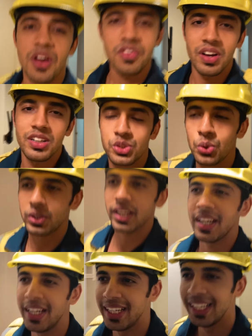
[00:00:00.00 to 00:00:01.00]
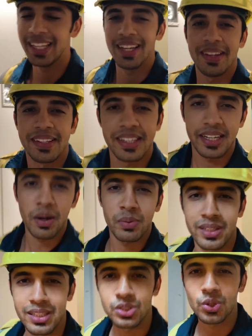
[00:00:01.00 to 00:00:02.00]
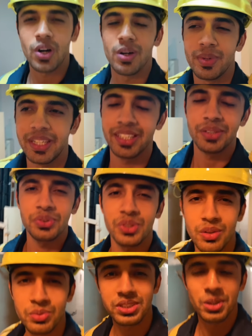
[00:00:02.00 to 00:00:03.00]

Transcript: While shooting, the captain has called me to give me